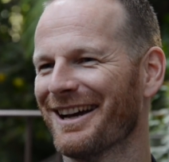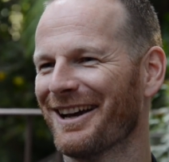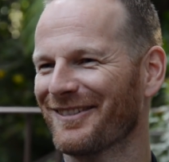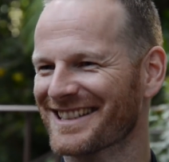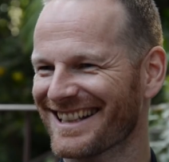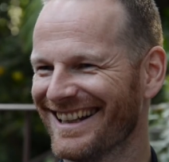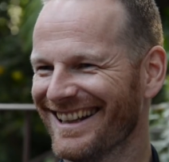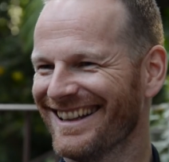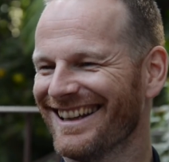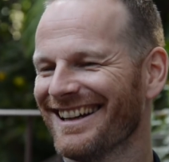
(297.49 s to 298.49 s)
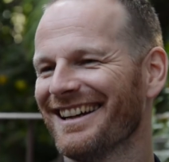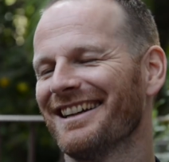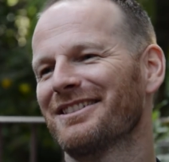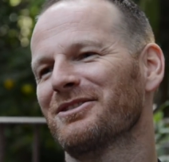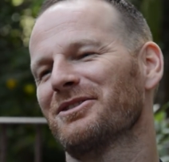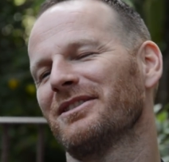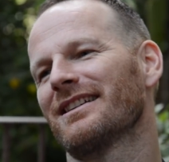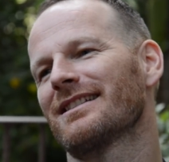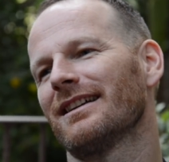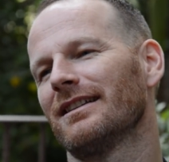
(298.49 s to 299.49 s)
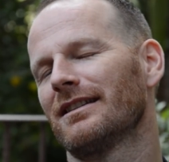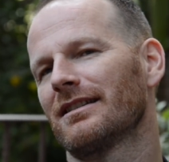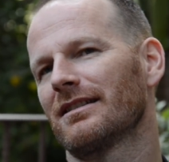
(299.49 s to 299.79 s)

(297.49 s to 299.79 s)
lives to a certain extent.